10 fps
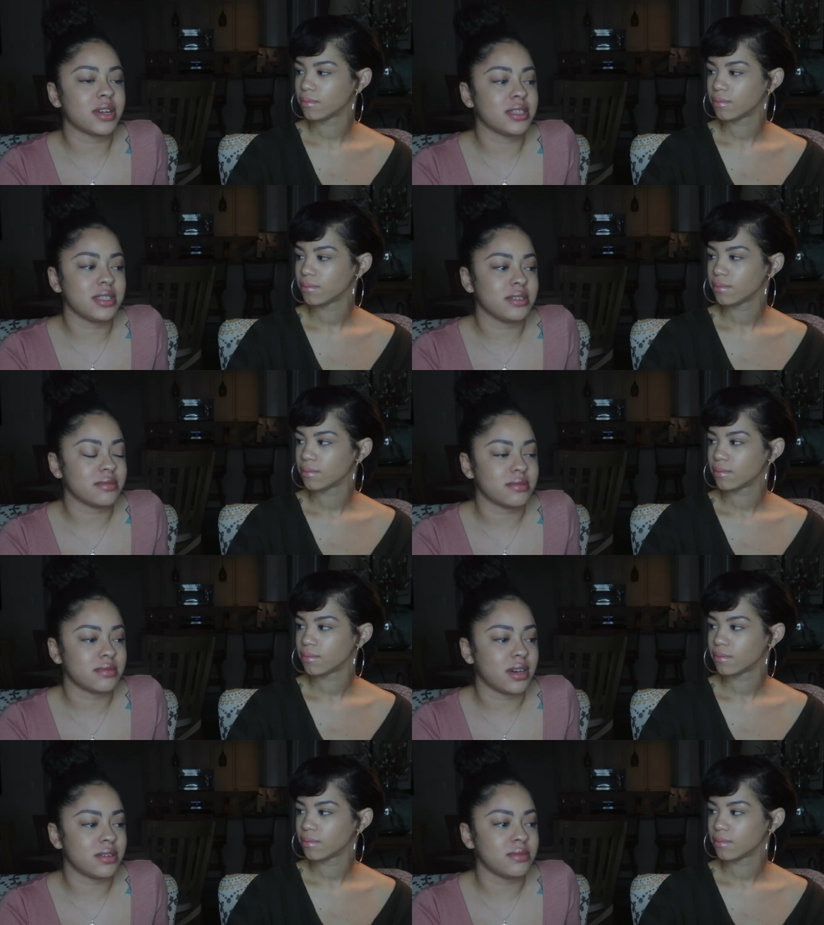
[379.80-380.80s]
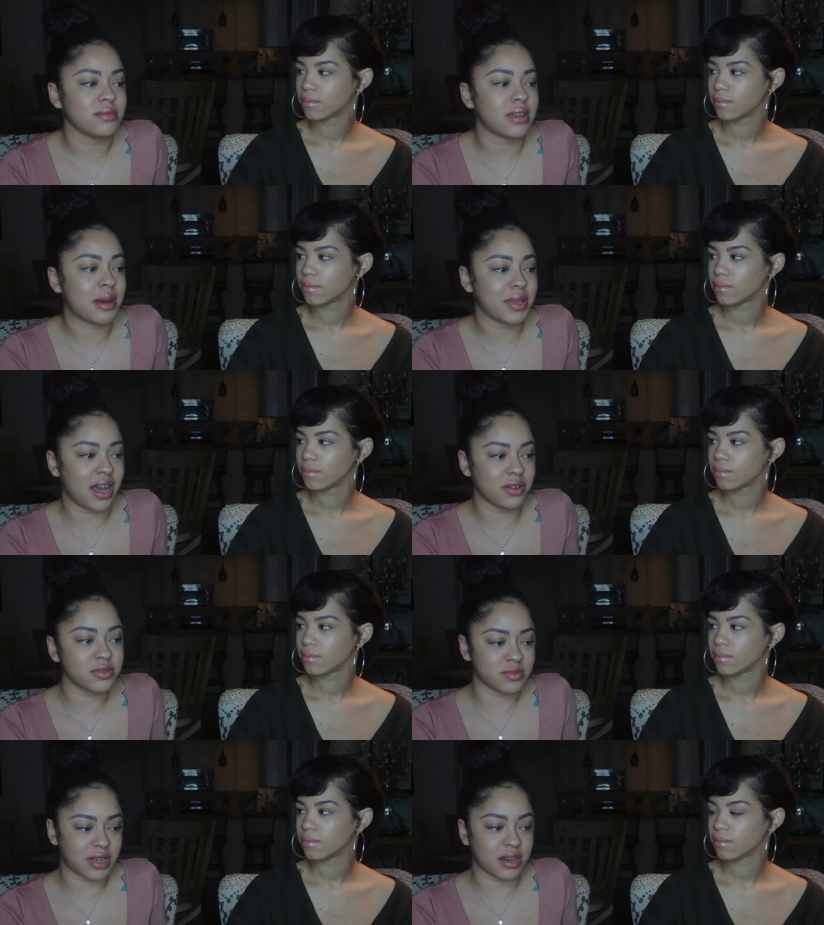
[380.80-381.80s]
Speaker 1: really, no. I mean,
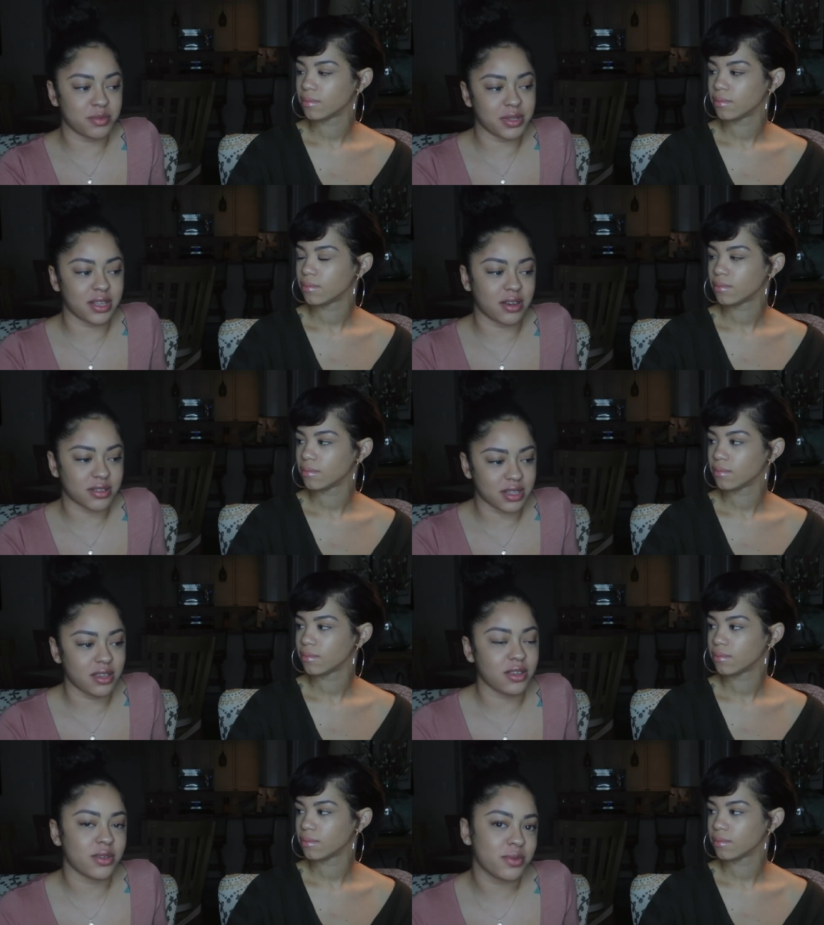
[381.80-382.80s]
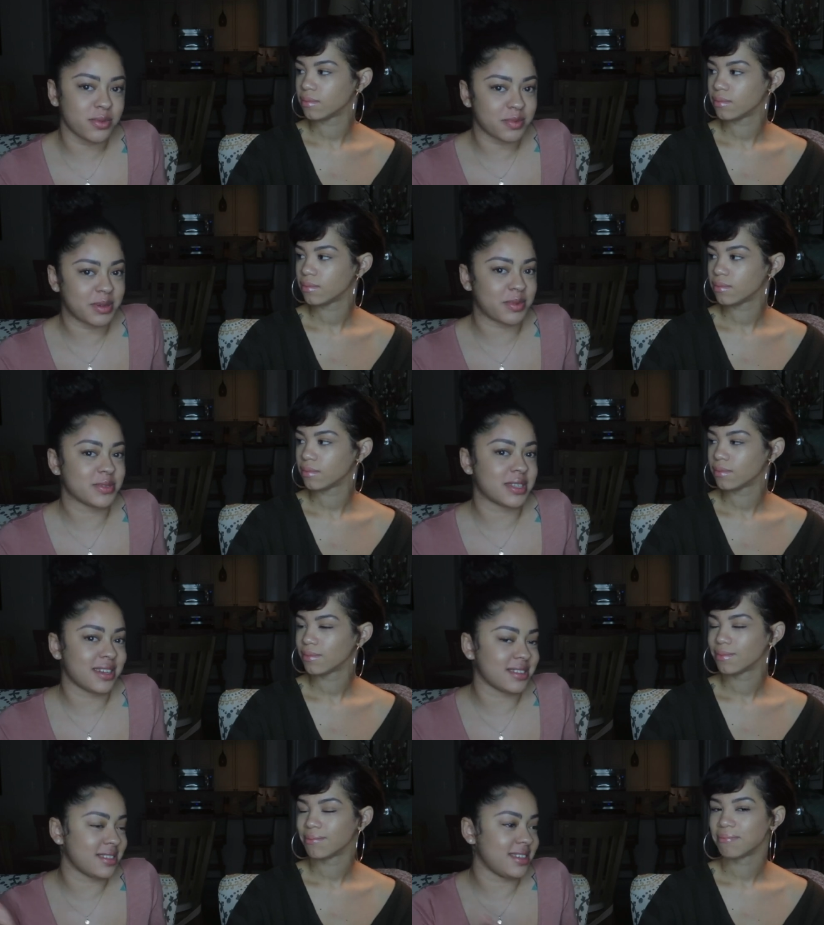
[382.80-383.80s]
I'll, I'll be like, y'all think he cute, but most
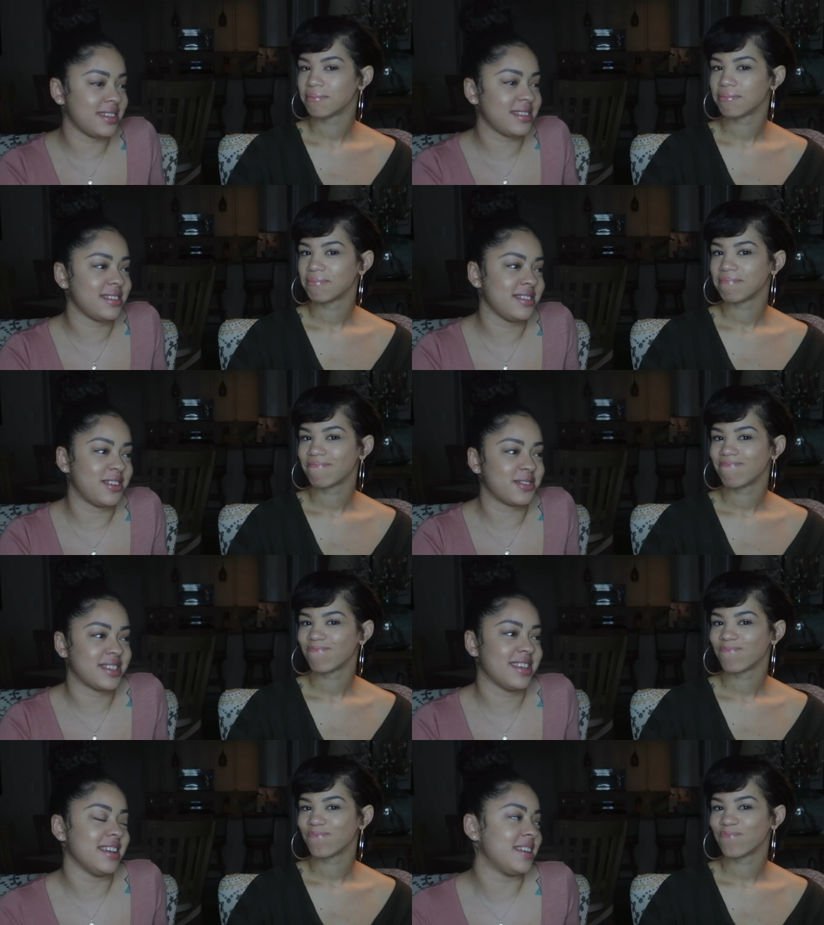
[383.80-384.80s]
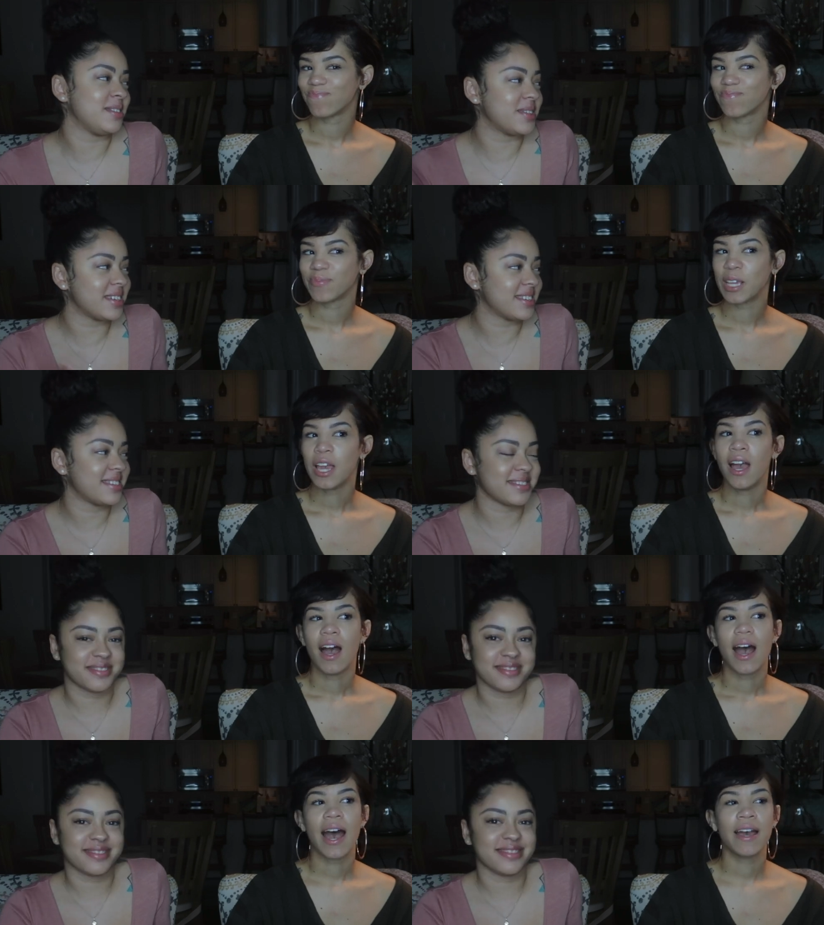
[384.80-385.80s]
likely y'all won't say yeah anyway.
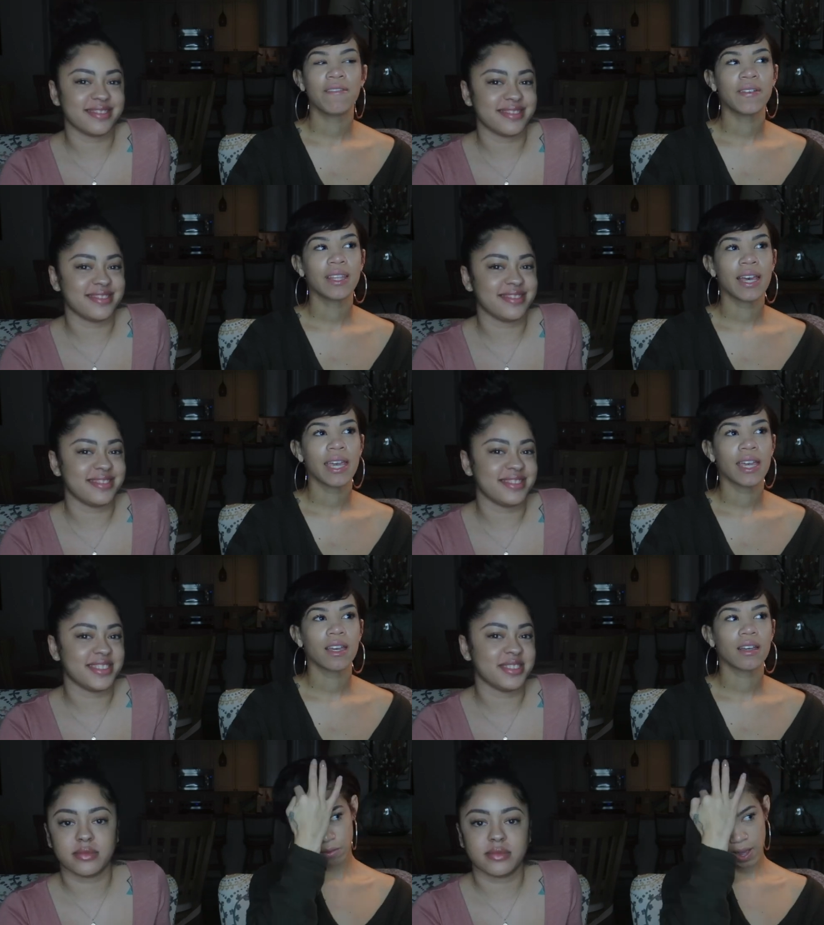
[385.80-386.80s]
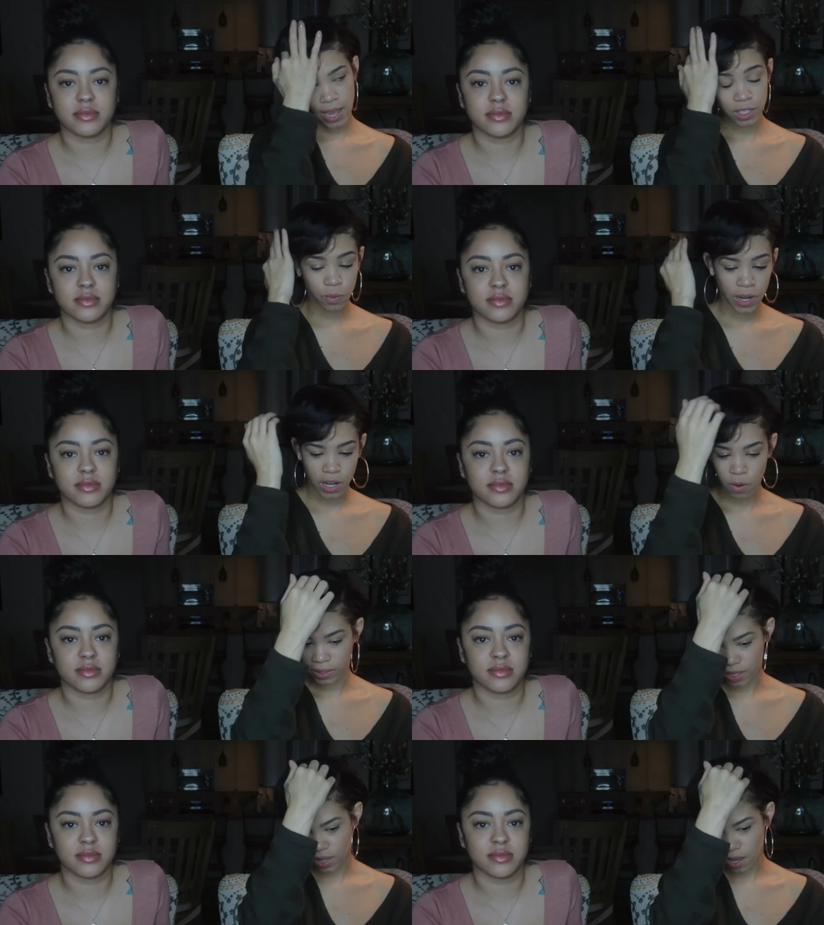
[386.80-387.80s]
Speaker 2: I feel like I just want to know
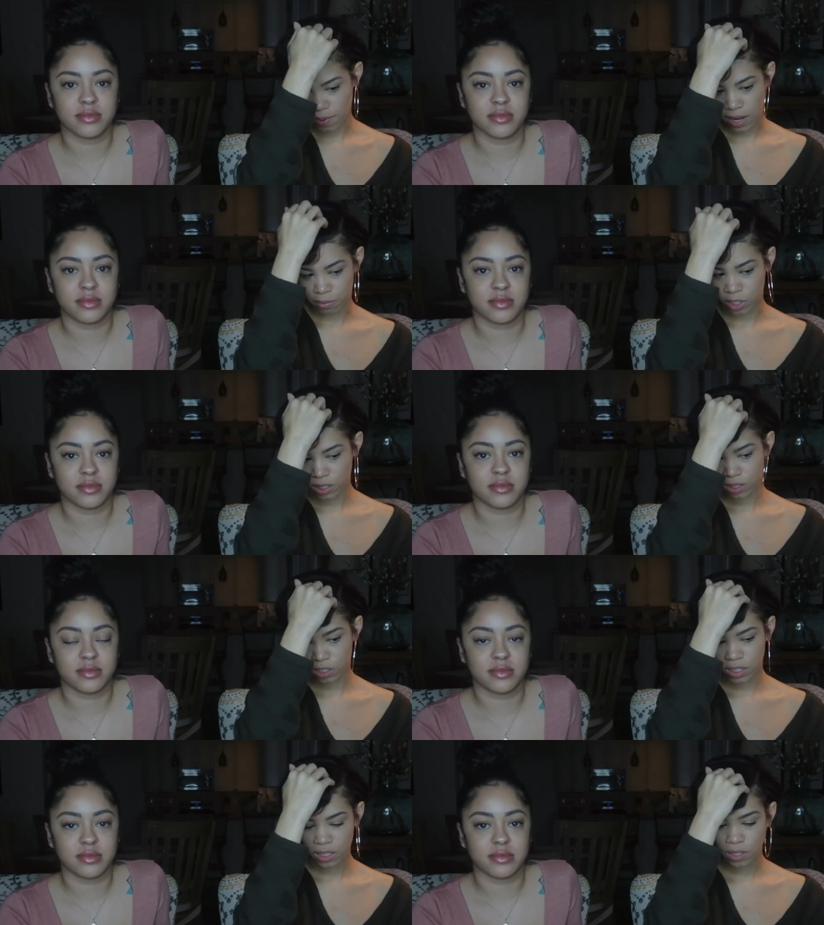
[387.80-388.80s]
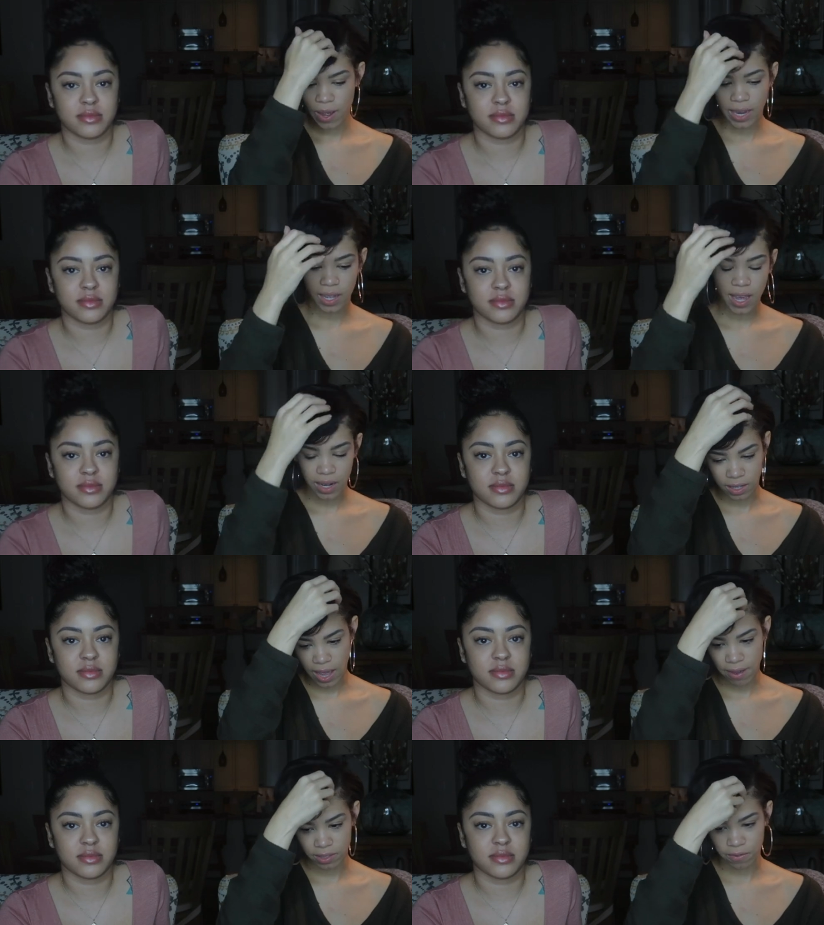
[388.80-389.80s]
what they think about him, just just so I can kind of
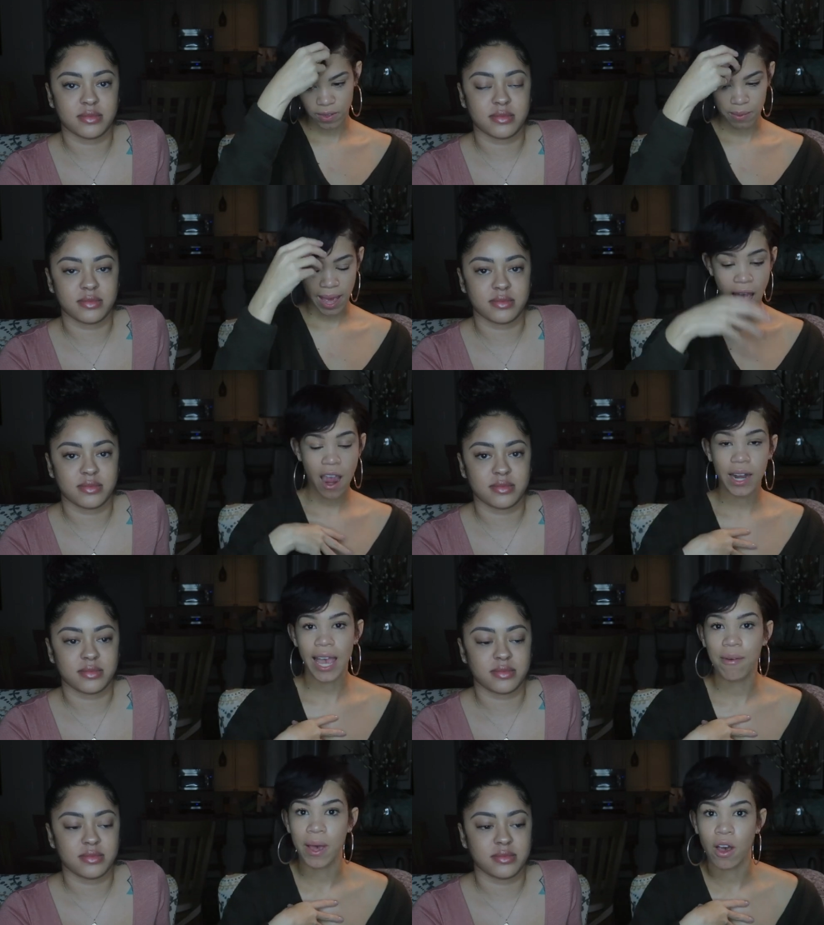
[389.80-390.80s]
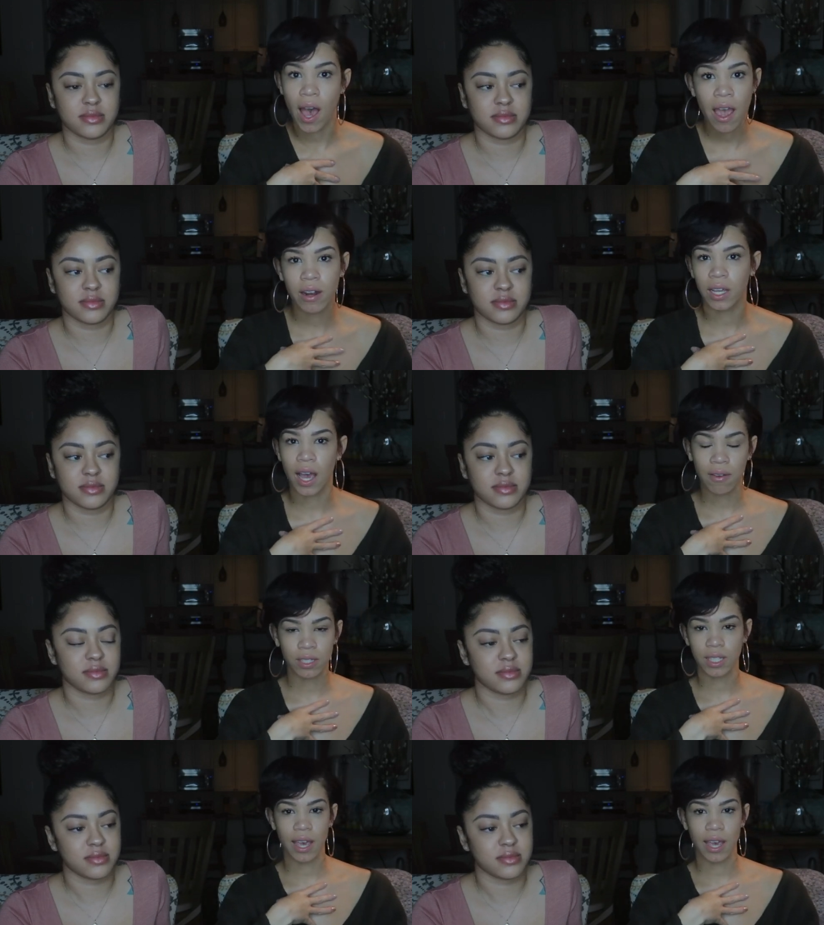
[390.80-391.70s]
have some feedback. I already have my, I already obviously